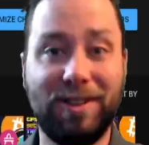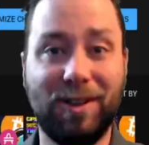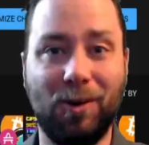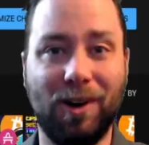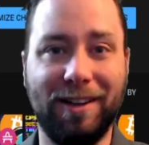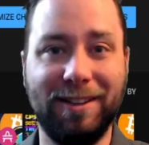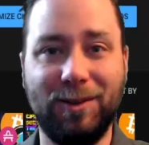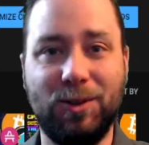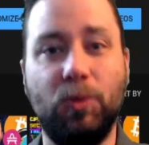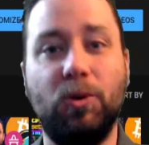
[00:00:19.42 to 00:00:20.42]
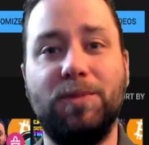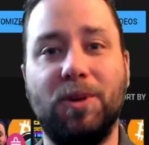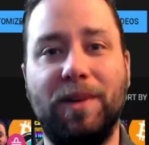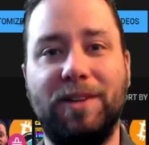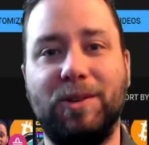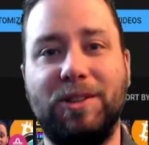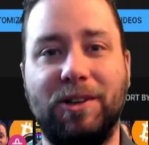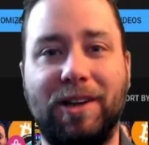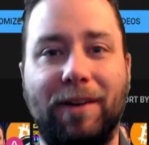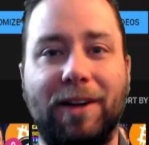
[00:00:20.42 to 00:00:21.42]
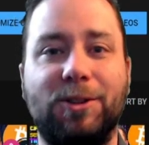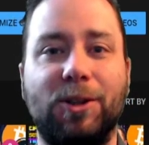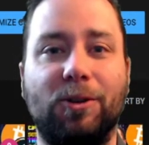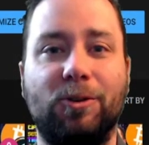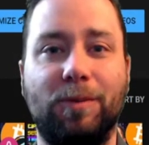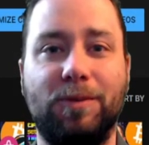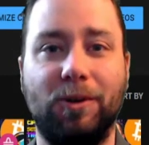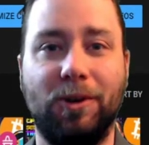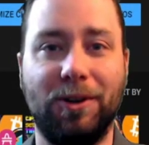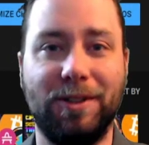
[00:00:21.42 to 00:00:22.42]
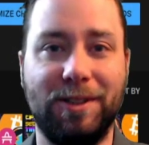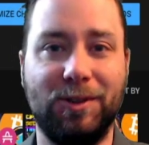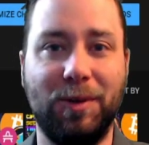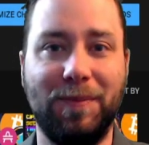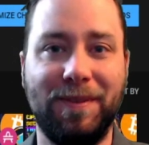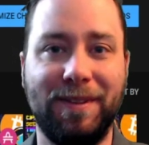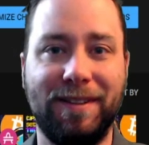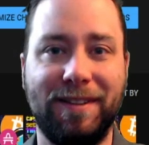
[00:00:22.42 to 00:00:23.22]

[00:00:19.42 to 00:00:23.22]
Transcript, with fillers: What's going on YouTube? Crypto Matrix here coming at you another cryptocurrency stream.